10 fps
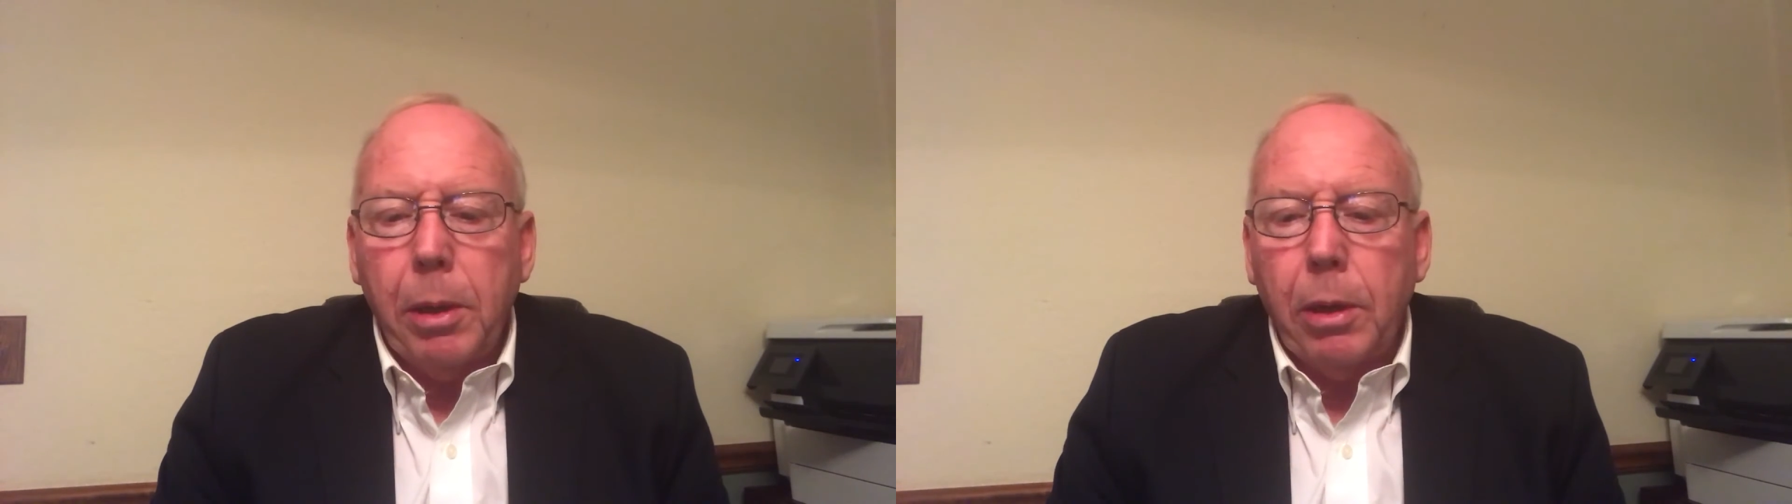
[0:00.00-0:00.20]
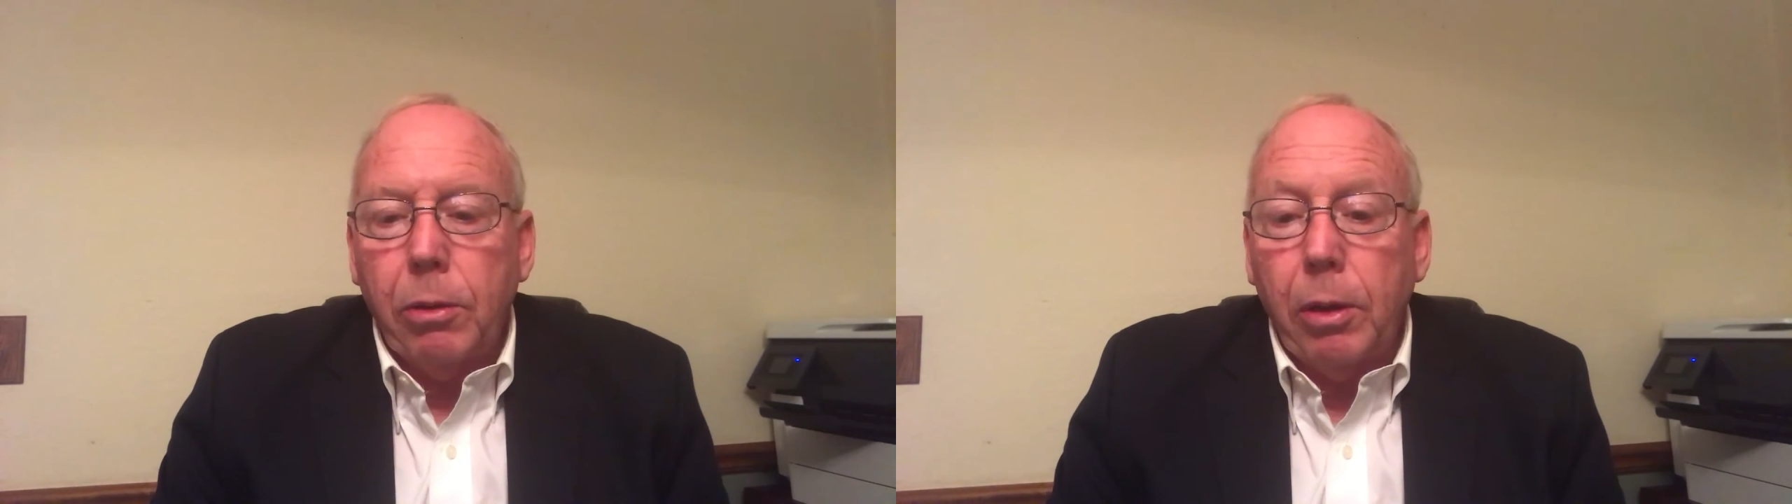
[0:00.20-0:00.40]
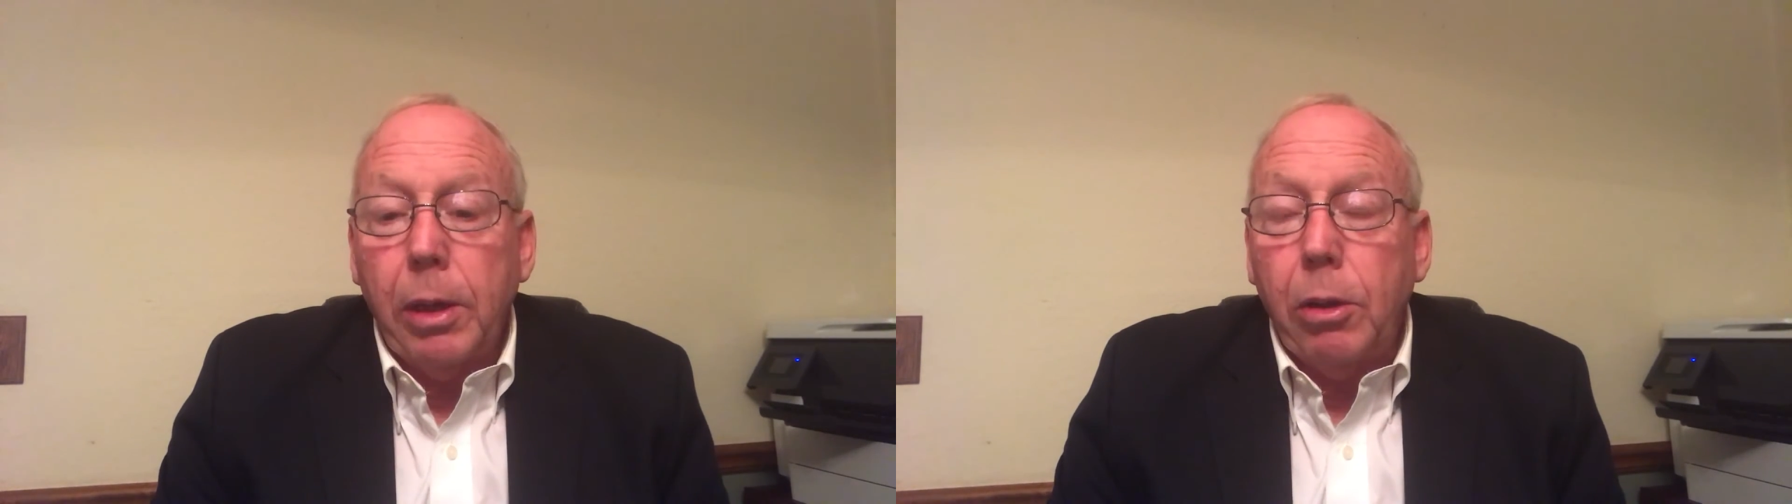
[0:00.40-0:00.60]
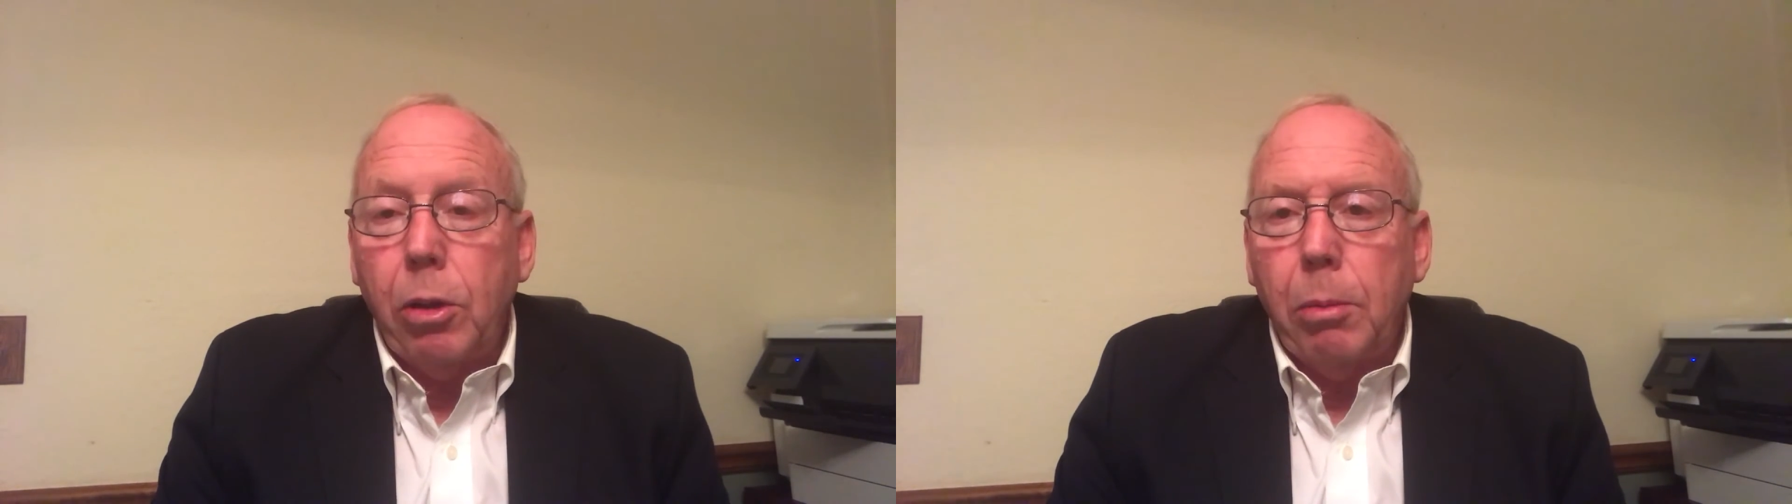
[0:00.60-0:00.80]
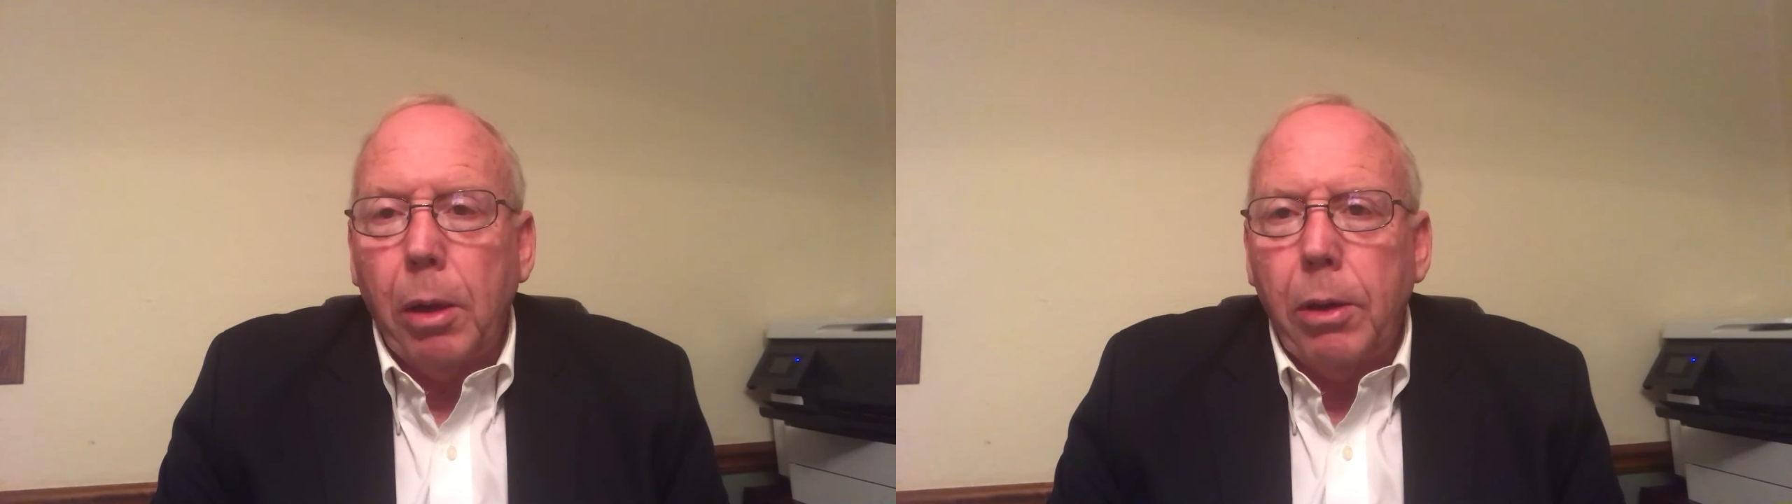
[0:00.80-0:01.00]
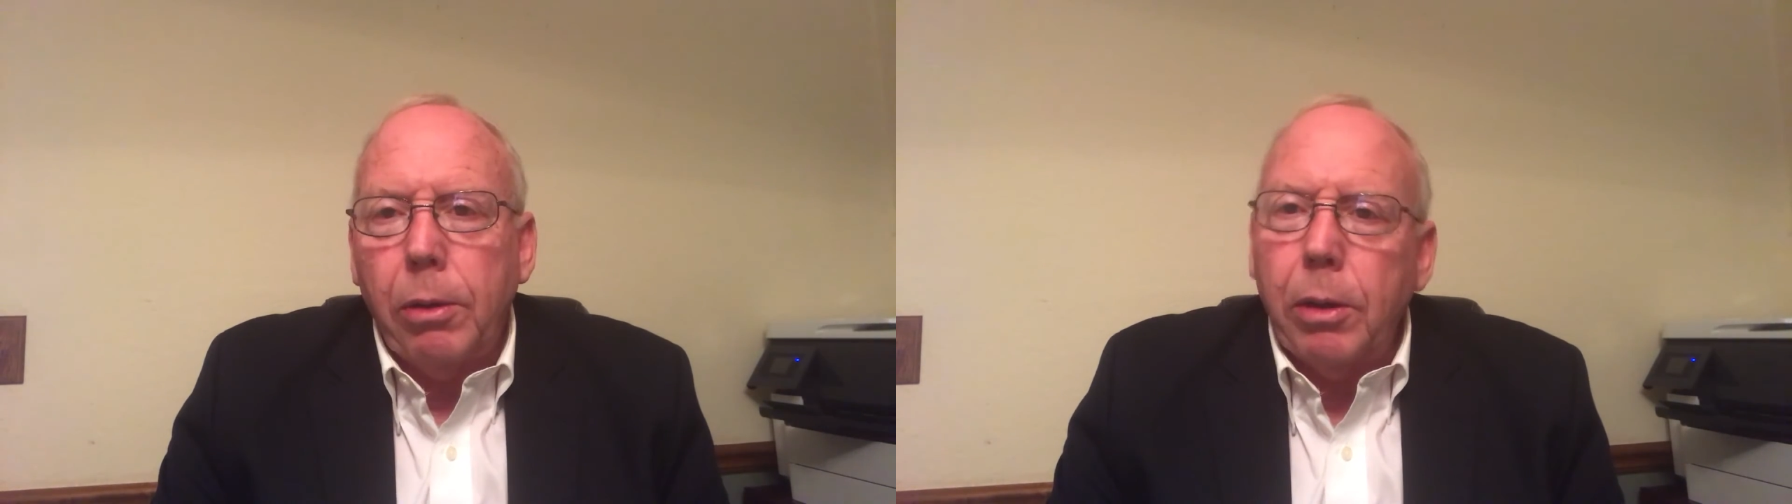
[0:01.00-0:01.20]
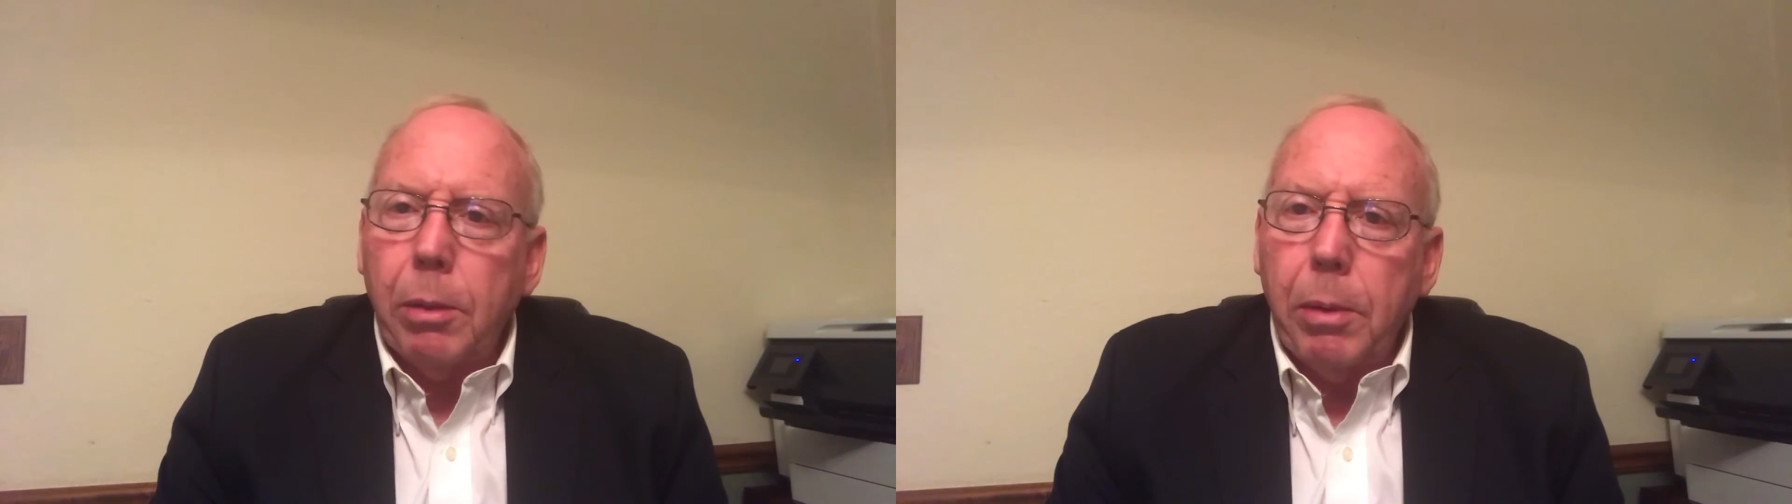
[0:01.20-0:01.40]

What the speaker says: because lint accumulation